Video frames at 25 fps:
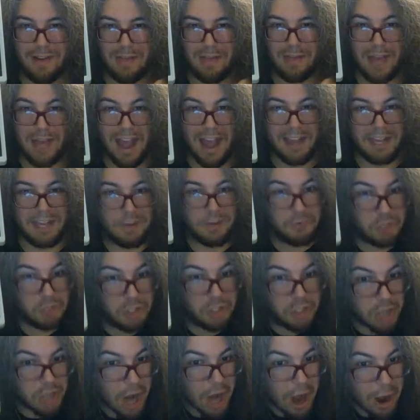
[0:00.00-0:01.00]
Thank you,
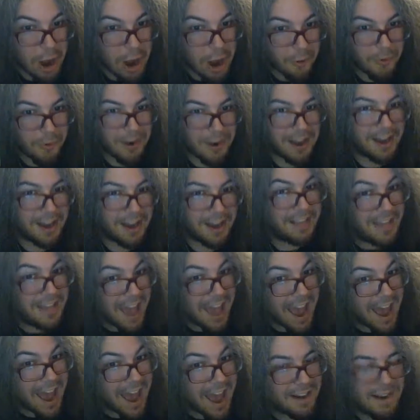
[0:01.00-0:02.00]
Joe,
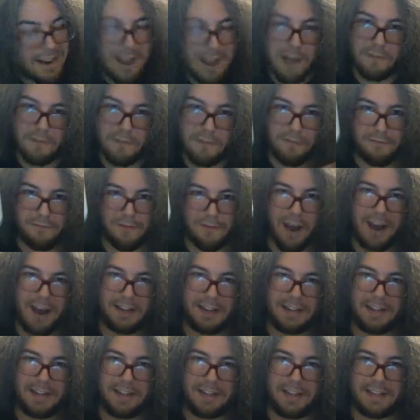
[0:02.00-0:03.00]
again, for
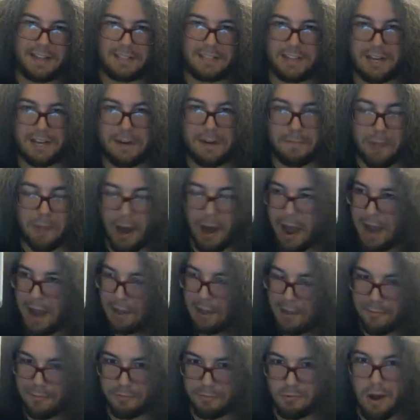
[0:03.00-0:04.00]
finding this in a
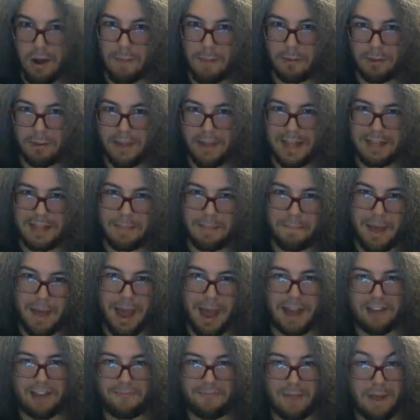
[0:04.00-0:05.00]
pile of rubble at the
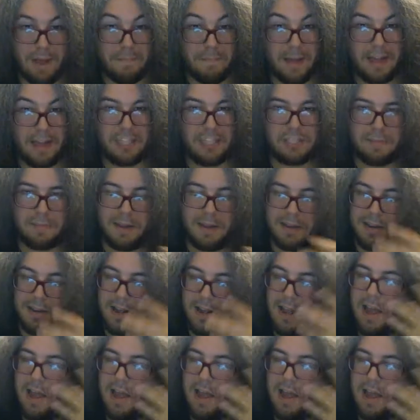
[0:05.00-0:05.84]
back of my basement,